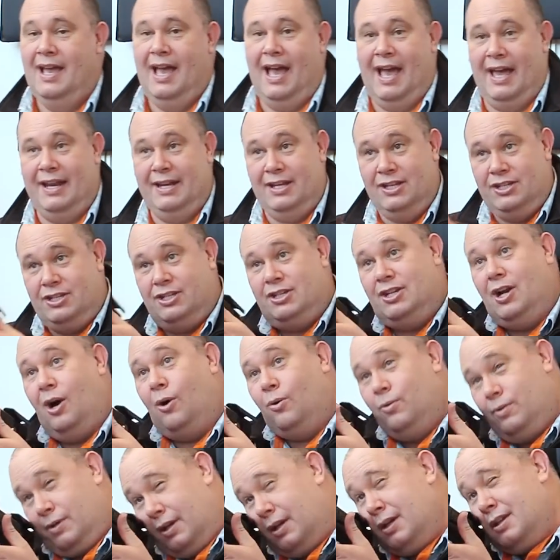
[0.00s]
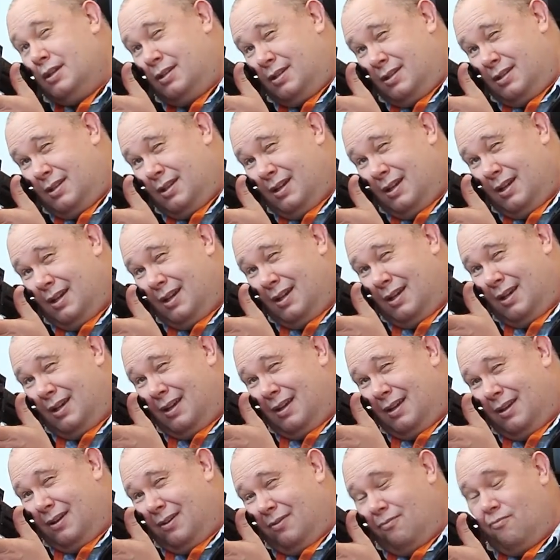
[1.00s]
And it shoulders
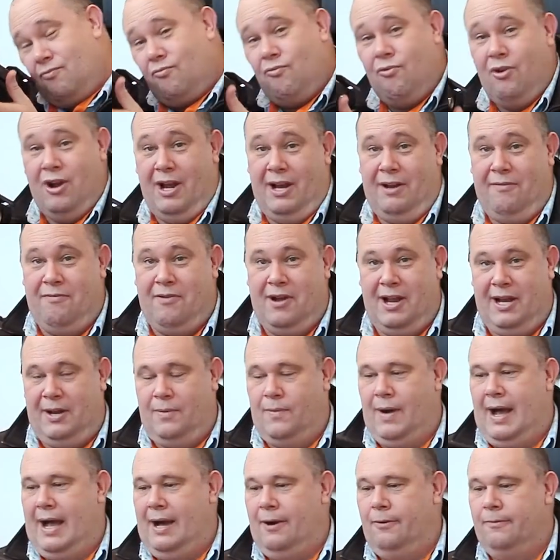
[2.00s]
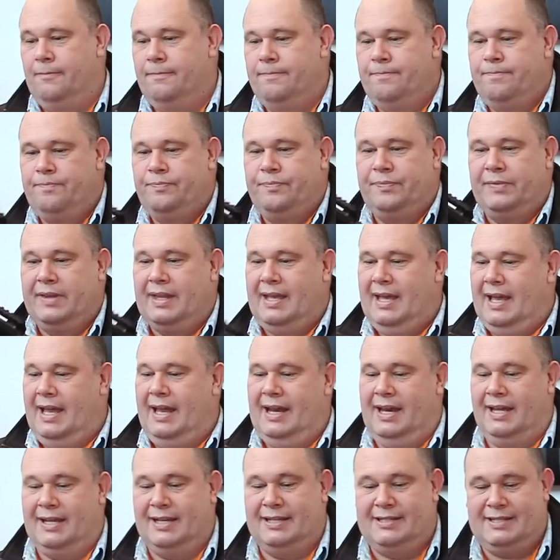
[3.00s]
really, really well.
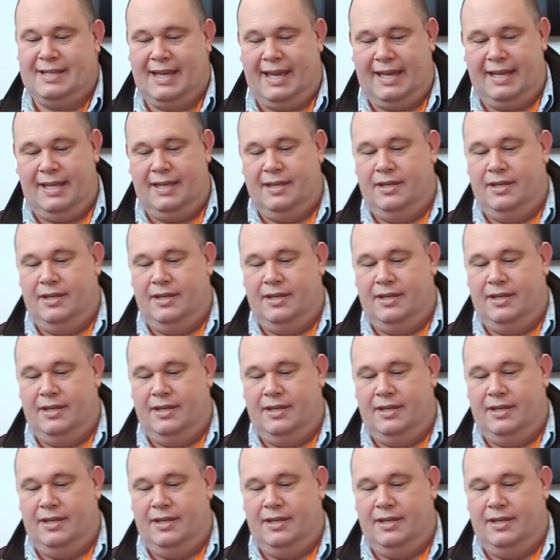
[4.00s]
And like I say,